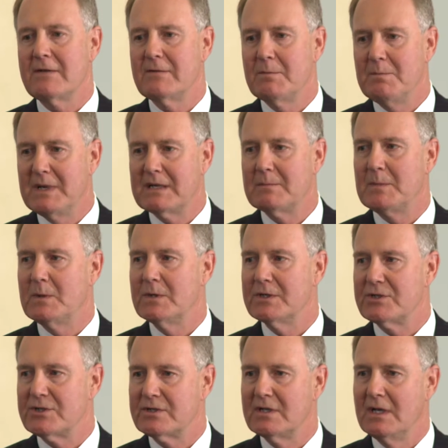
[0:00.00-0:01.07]
to have a big
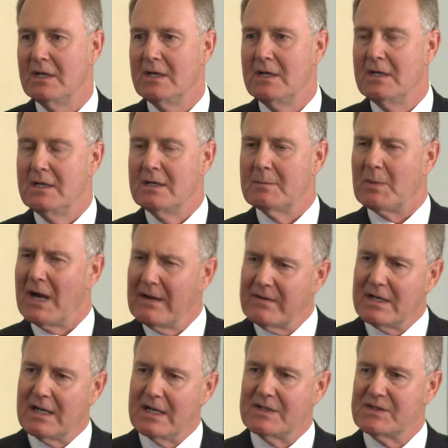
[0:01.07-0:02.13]
push.
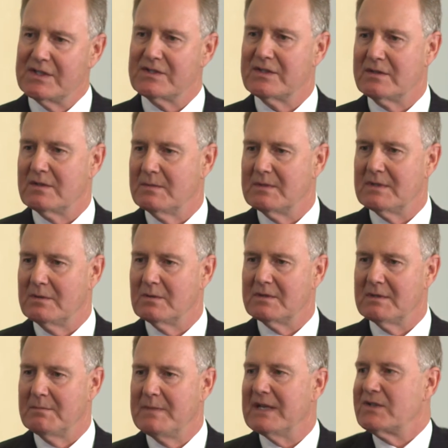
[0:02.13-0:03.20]
Privatize isn't the, the,
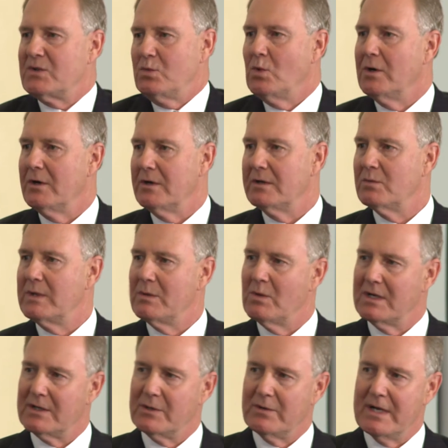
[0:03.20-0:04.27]
the best word. We
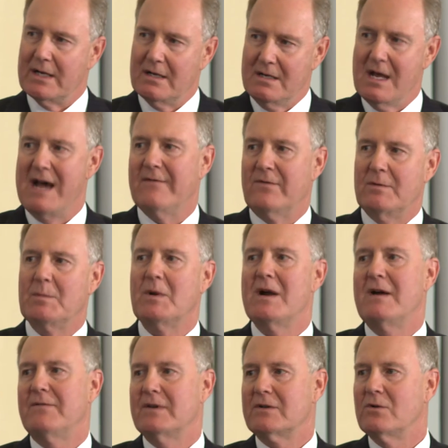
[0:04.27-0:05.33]
want to create a
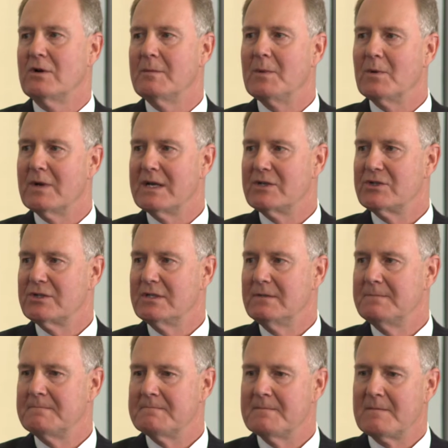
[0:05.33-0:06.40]
not-for-profit corporation
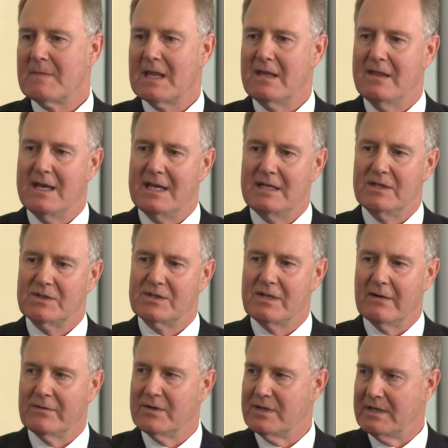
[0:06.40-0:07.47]
that is
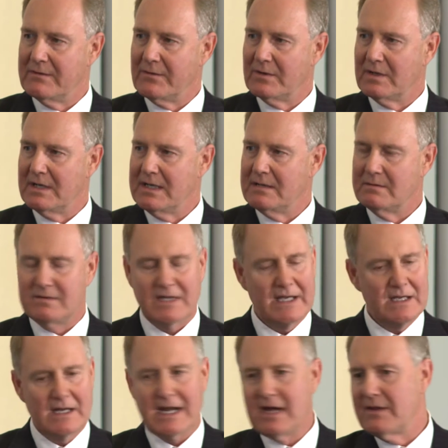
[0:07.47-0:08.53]
governed differently,
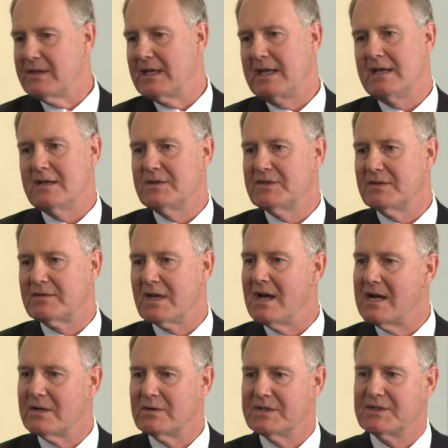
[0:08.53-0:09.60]
take it out of the hands of
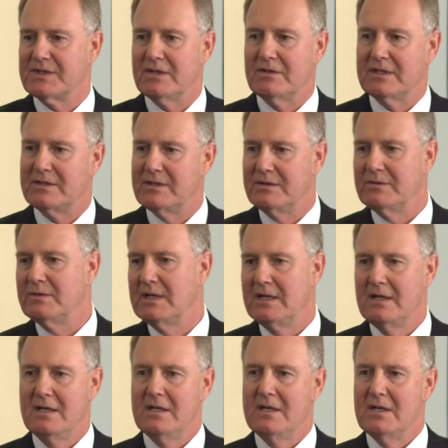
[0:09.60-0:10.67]
Congress so that you
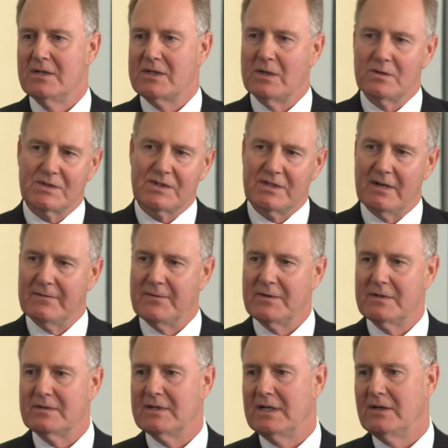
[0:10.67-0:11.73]
don't
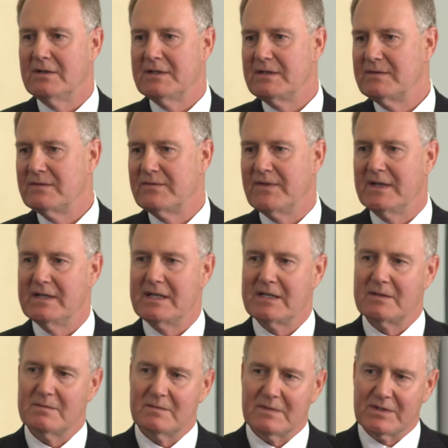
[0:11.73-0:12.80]
suffer all the
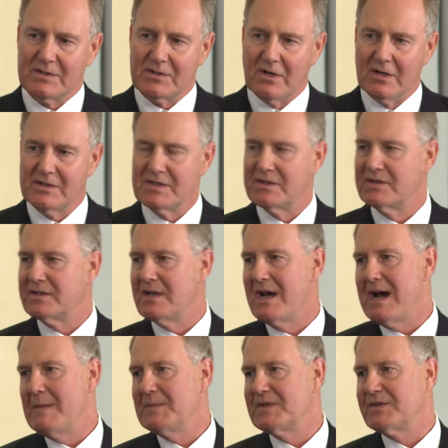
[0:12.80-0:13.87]
funding starts and
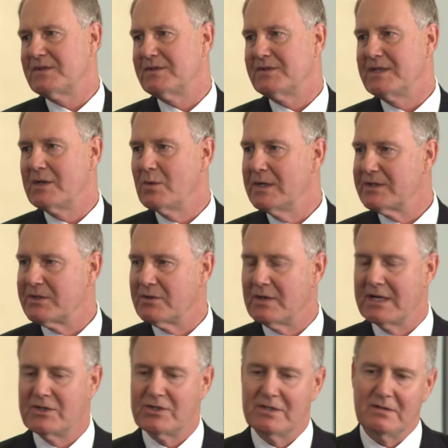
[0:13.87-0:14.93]
stops,
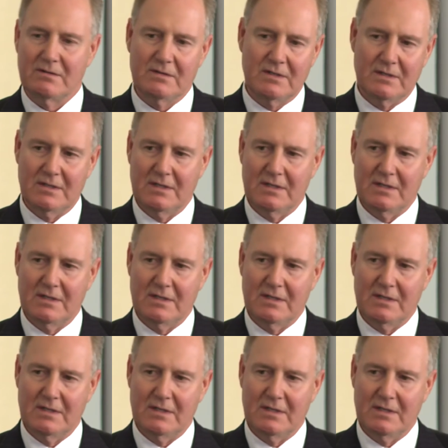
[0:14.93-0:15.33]
sequestration,